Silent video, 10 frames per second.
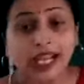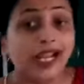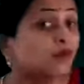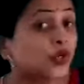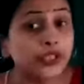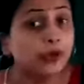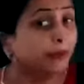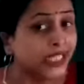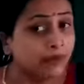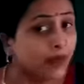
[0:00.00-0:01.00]
And what do you
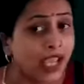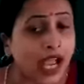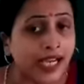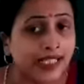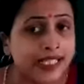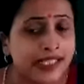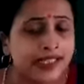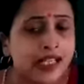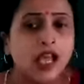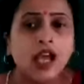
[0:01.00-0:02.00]
mean by highlands?
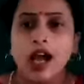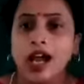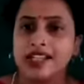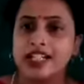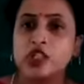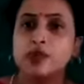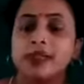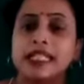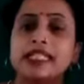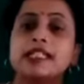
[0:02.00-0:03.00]
Highlands
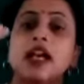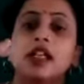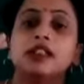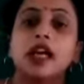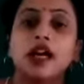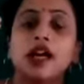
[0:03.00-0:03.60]
means the